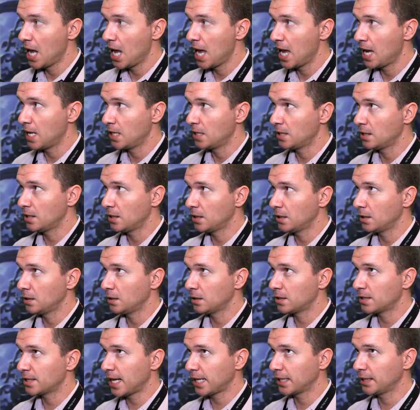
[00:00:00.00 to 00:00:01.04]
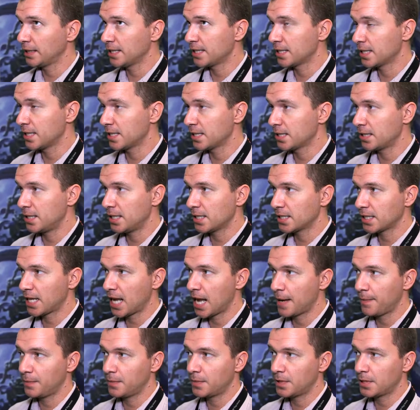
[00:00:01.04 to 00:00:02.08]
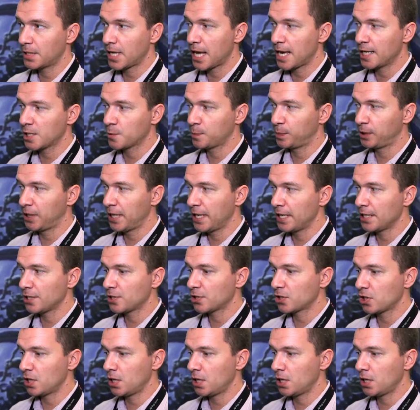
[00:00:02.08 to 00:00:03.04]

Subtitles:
And secondly, since this game takes place